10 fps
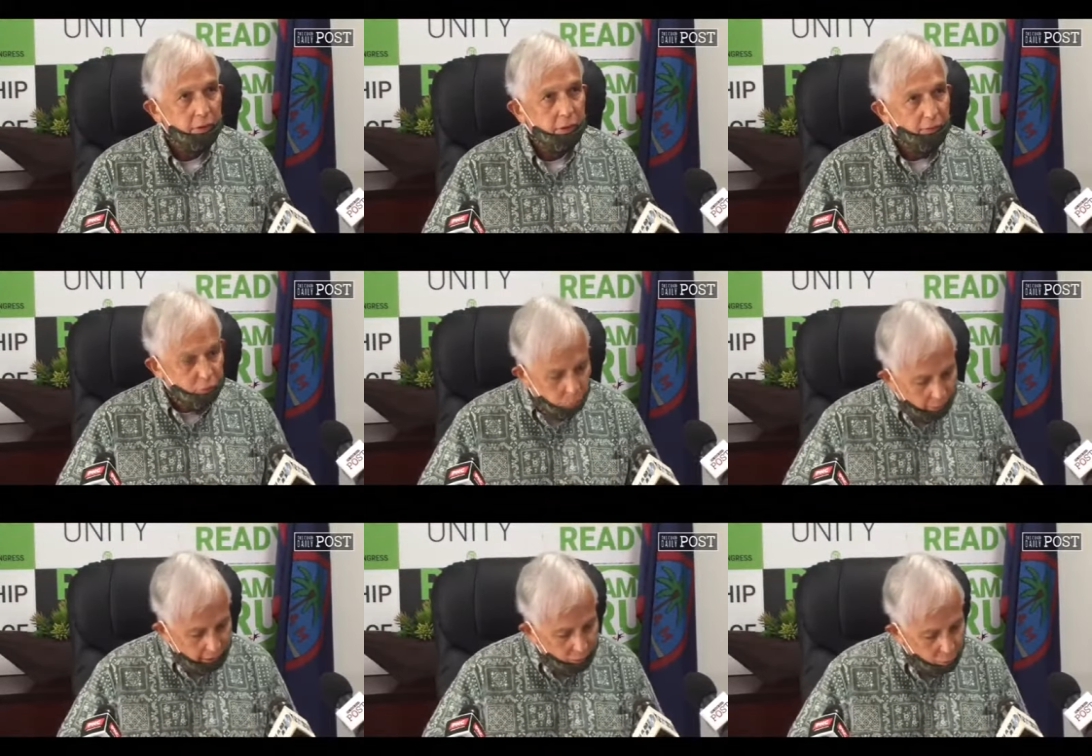of
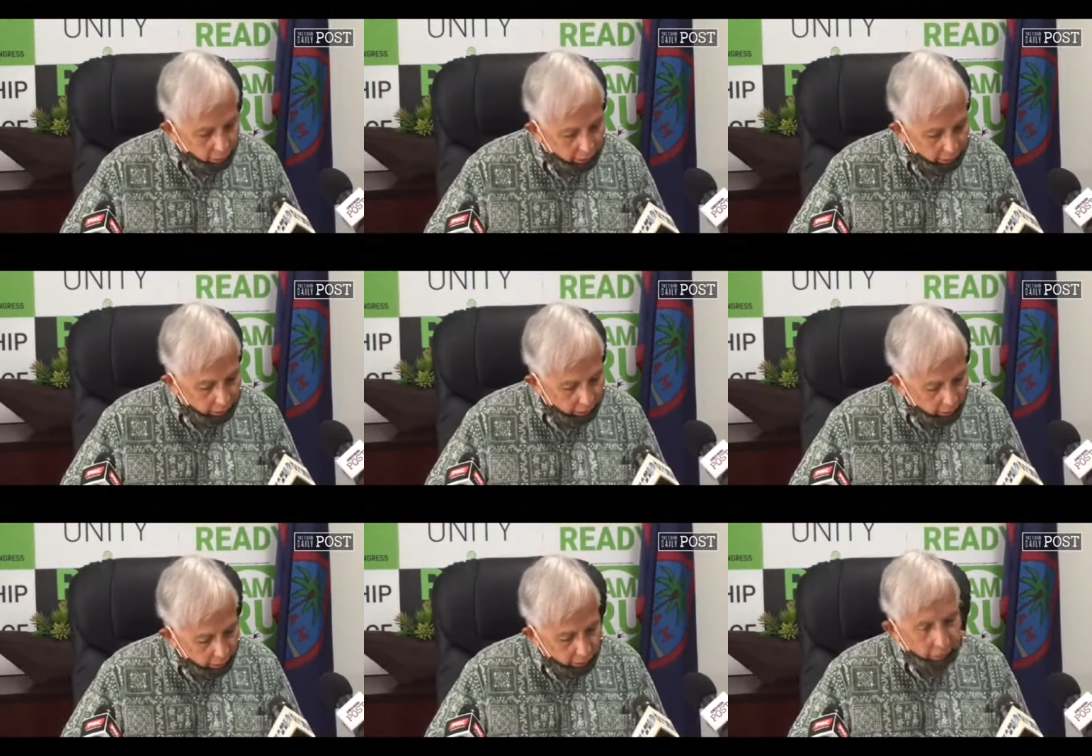2020
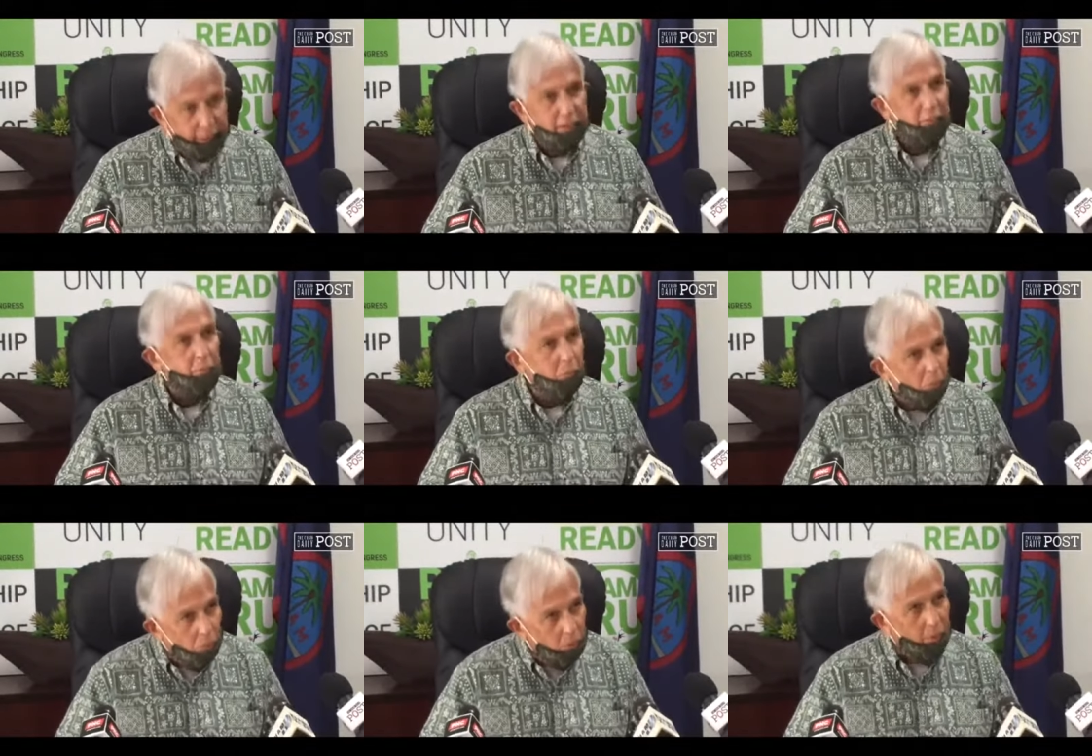that
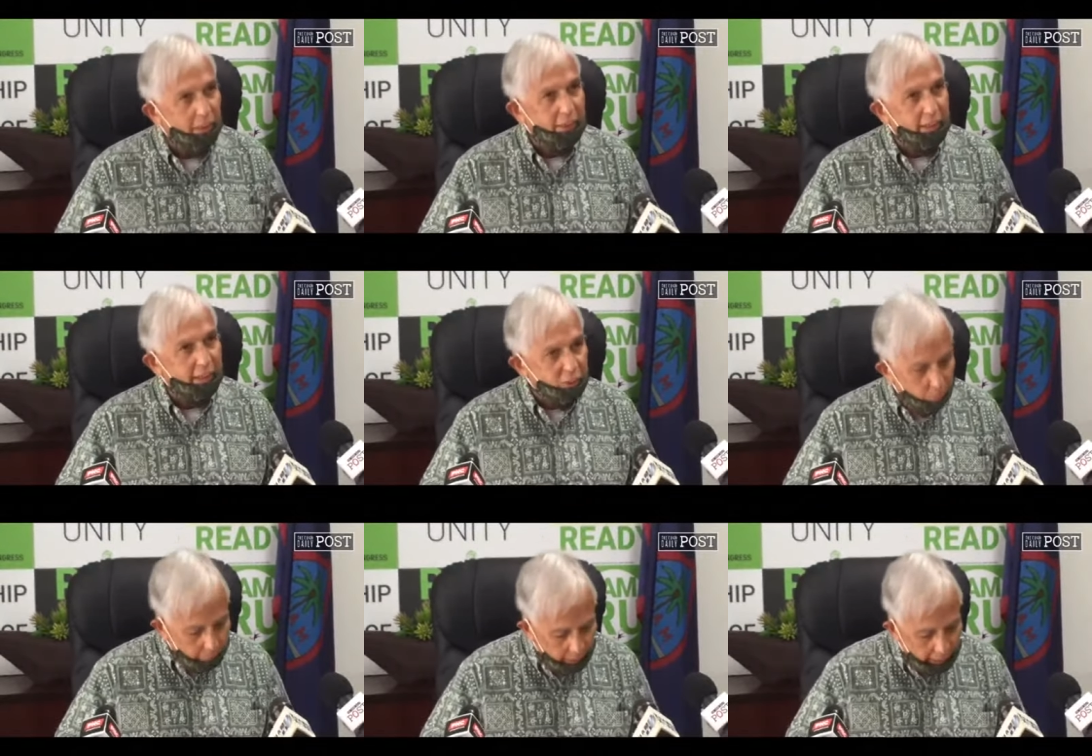more needed to
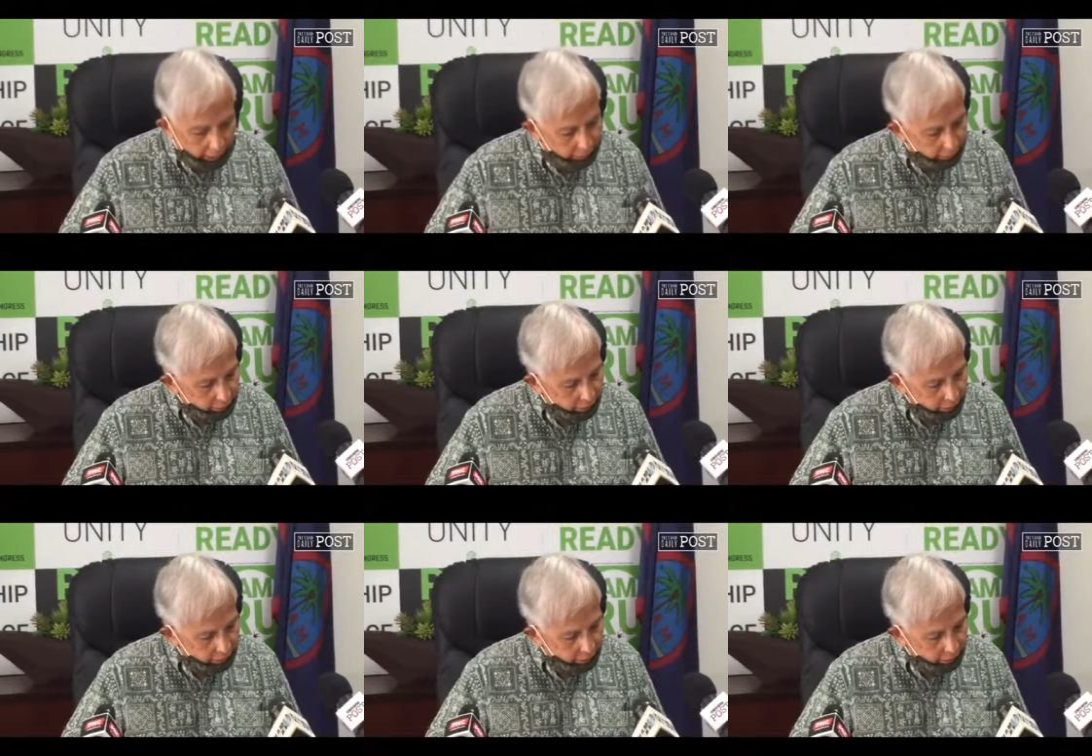be added.